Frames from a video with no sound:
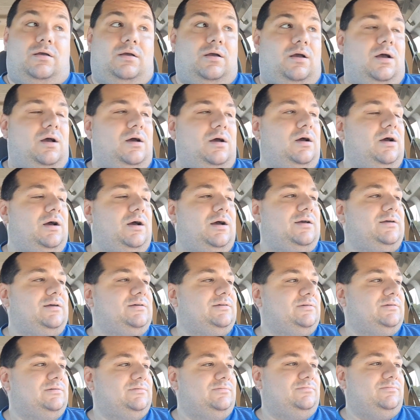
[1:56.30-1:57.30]

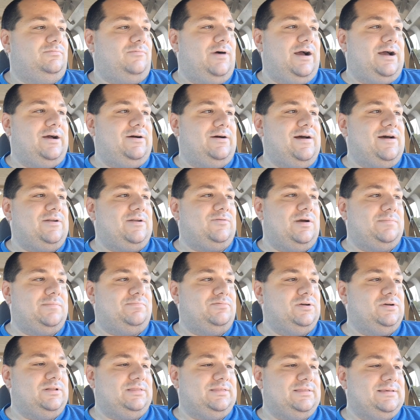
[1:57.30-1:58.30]
how do I
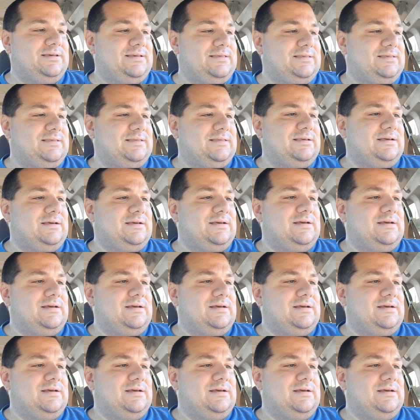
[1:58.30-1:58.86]
put this?